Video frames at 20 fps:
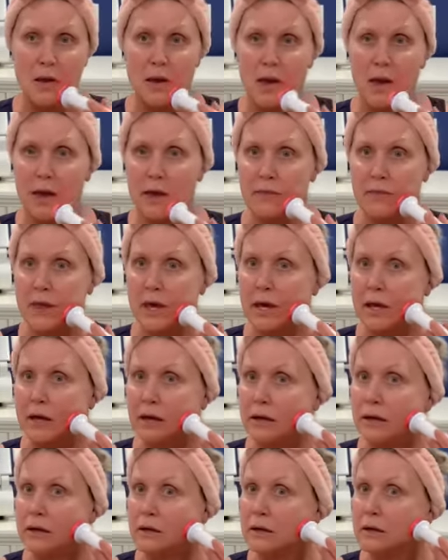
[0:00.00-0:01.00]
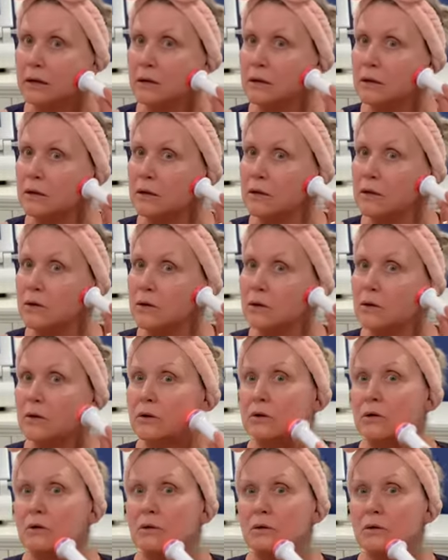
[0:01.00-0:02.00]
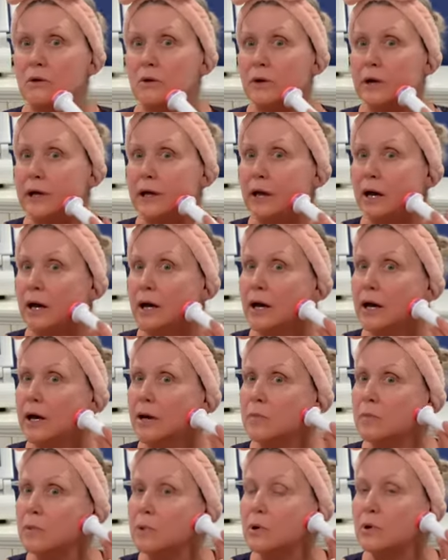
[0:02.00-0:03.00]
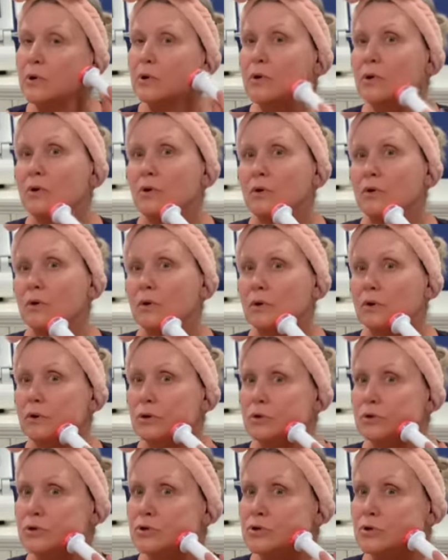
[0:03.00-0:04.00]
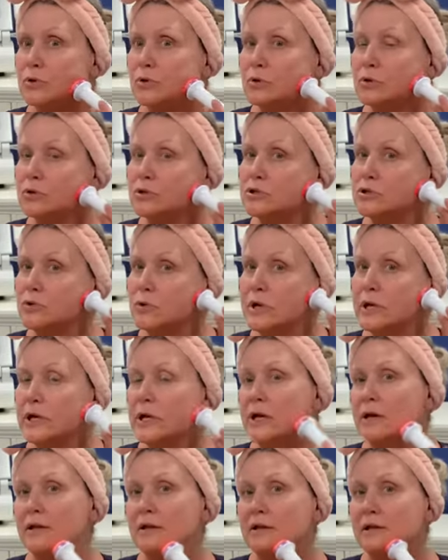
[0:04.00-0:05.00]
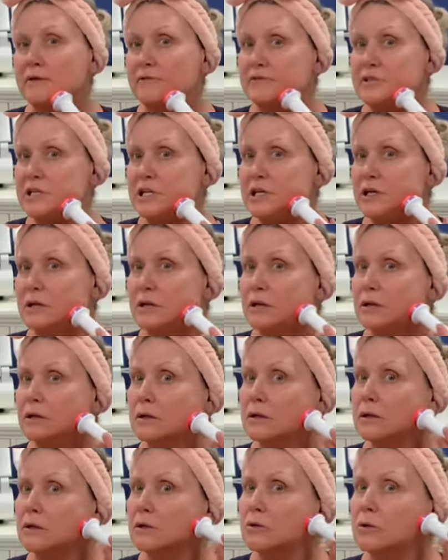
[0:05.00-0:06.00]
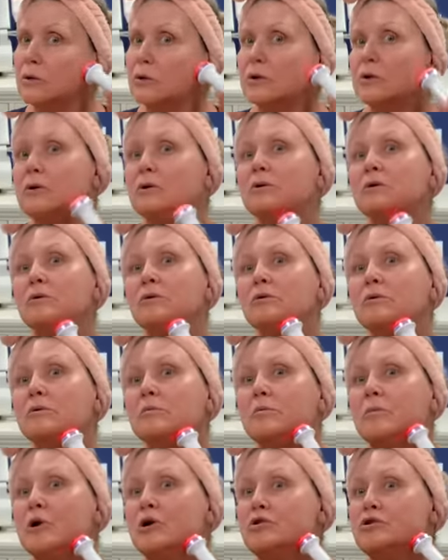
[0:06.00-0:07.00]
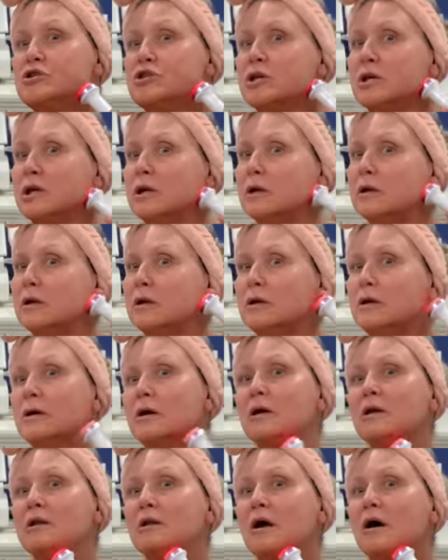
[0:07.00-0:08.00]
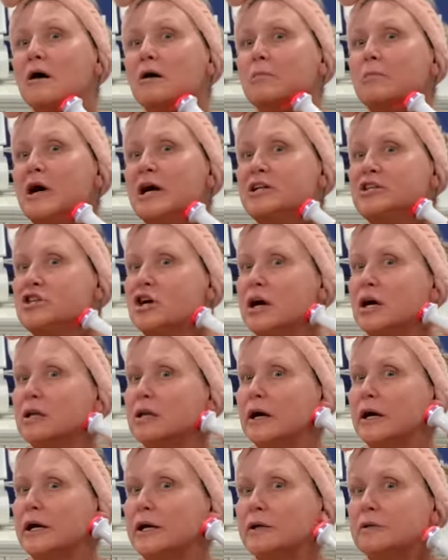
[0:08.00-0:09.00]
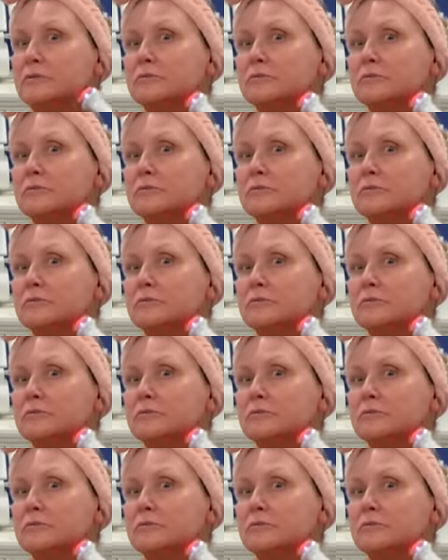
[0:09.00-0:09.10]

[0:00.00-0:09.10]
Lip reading: and then going up, doing a lifting motion along my jawline.